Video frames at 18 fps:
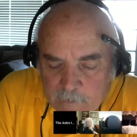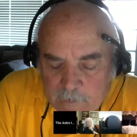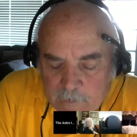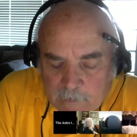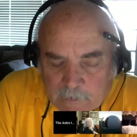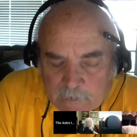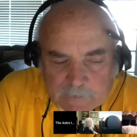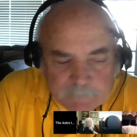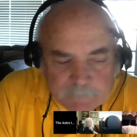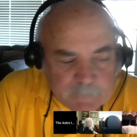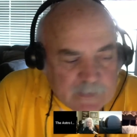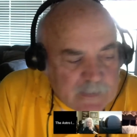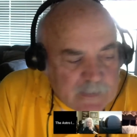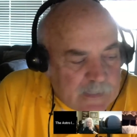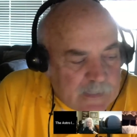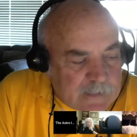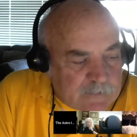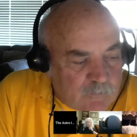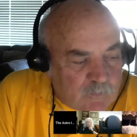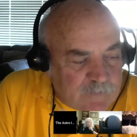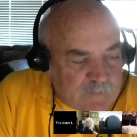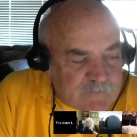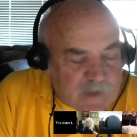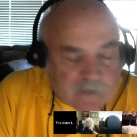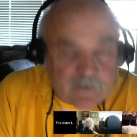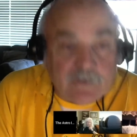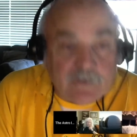Um, we've
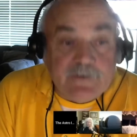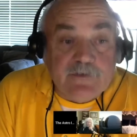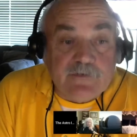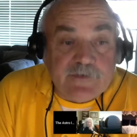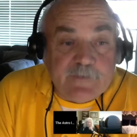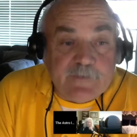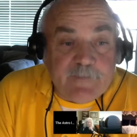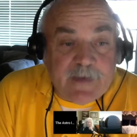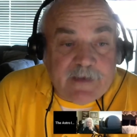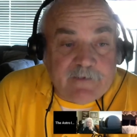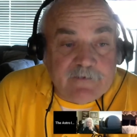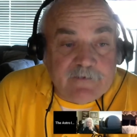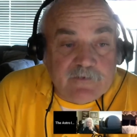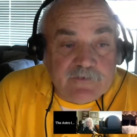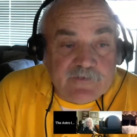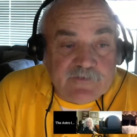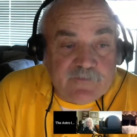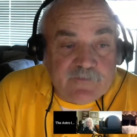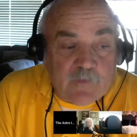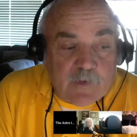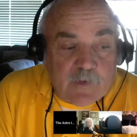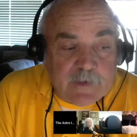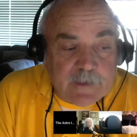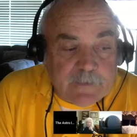got good news and bad news for you.